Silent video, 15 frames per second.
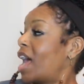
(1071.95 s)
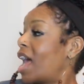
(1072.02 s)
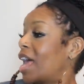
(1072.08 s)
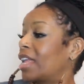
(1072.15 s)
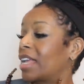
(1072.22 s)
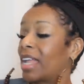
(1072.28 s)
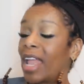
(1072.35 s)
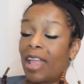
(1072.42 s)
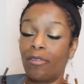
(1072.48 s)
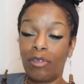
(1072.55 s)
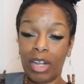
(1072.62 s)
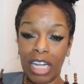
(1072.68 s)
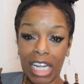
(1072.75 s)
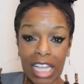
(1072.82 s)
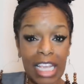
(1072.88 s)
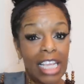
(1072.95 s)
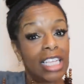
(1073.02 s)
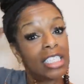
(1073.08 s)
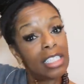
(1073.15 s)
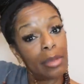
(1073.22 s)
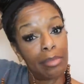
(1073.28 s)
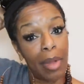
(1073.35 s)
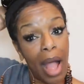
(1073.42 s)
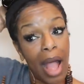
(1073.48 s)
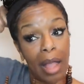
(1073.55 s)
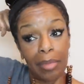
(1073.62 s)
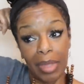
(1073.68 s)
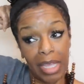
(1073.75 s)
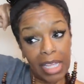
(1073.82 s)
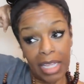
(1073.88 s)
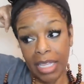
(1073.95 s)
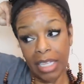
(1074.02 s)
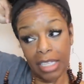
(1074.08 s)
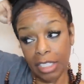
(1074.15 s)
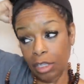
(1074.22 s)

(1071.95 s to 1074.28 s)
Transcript: I gave one of the keys to Bobby.